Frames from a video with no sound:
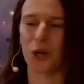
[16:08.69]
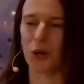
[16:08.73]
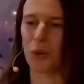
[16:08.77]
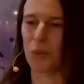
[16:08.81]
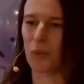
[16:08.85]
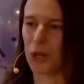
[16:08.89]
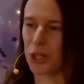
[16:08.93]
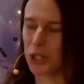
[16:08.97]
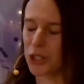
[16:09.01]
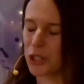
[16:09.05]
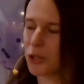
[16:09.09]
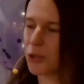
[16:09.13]

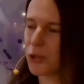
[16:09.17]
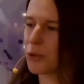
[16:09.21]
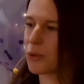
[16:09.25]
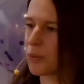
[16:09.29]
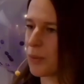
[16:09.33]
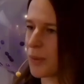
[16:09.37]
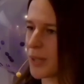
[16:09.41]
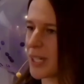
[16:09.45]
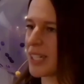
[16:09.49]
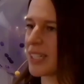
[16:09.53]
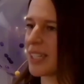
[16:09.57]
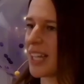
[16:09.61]
where you
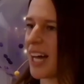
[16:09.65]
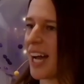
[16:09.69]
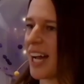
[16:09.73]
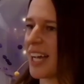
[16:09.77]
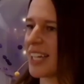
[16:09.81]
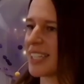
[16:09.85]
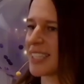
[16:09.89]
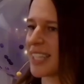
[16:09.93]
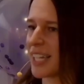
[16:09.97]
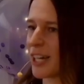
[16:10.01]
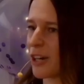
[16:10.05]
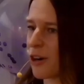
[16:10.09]

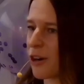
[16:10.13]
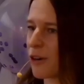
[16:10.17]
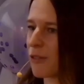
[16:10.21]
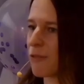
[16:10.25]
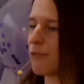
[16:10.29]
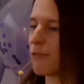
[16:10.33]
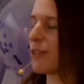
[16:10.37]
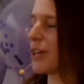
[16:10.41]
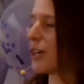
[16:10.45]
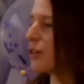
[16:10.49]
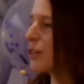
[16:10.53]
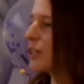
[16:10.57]
realize there are
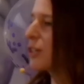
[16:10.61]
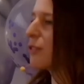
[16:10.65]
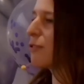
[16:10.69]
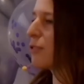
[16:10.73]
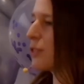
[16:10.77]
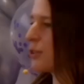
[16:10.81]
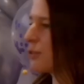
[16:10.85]
very few